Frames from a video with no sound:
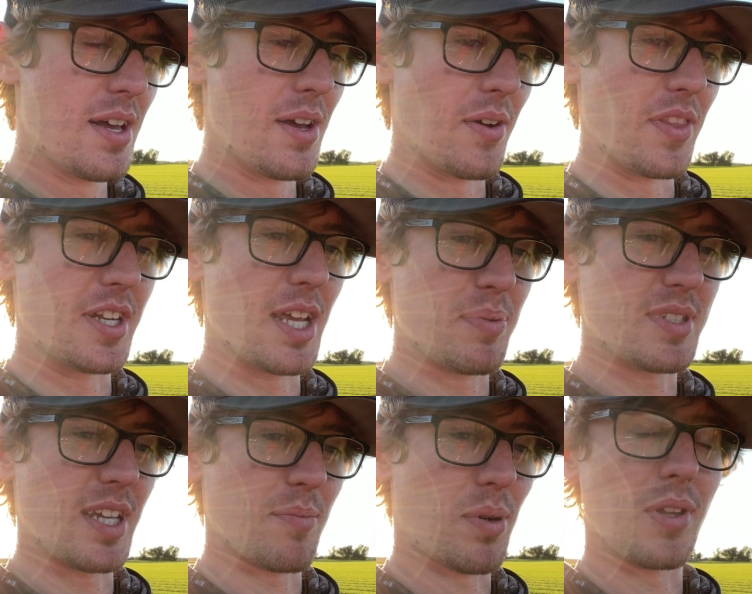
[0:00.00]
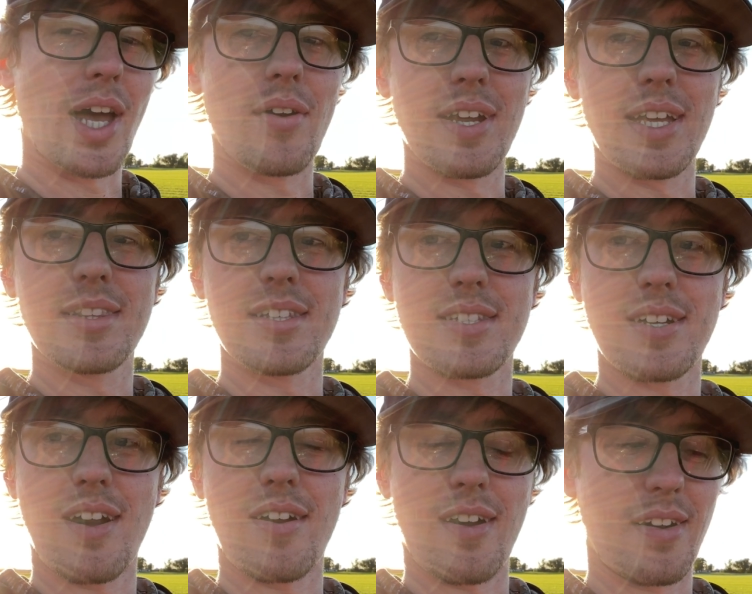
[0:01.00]
When the dipstick pulled out, it hit the
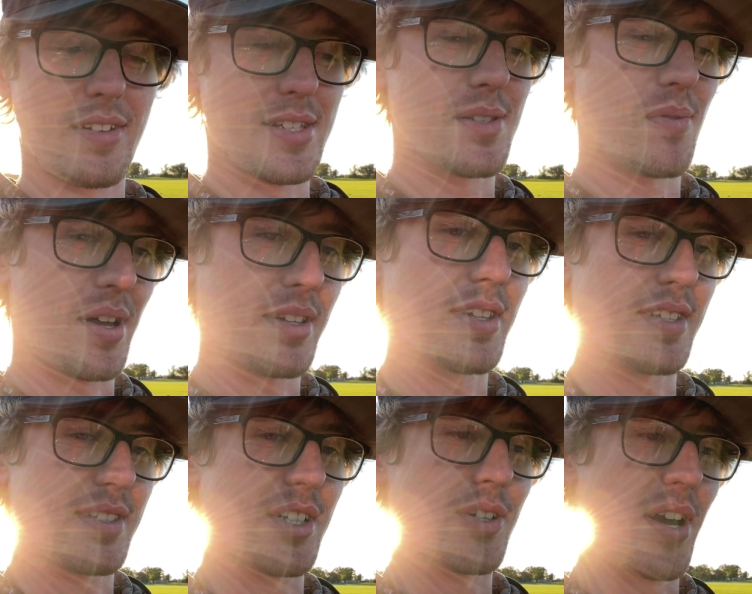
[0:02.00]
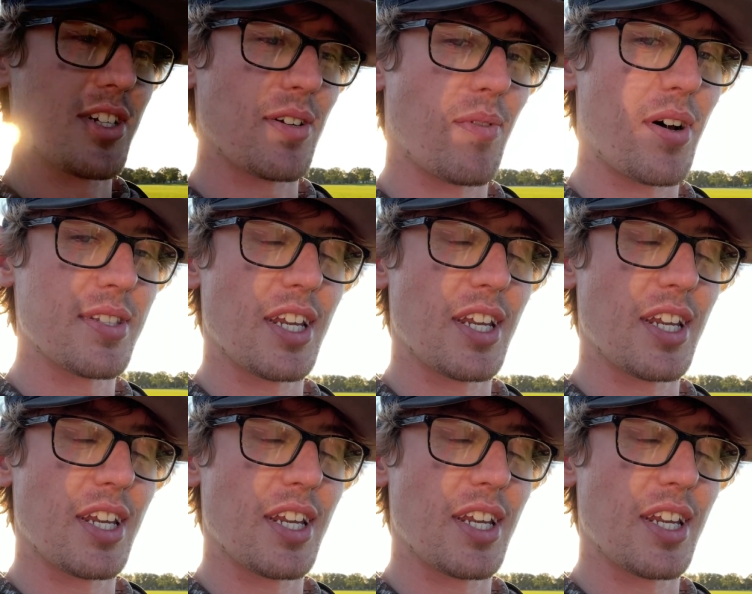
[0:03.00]
starter is what the situation was.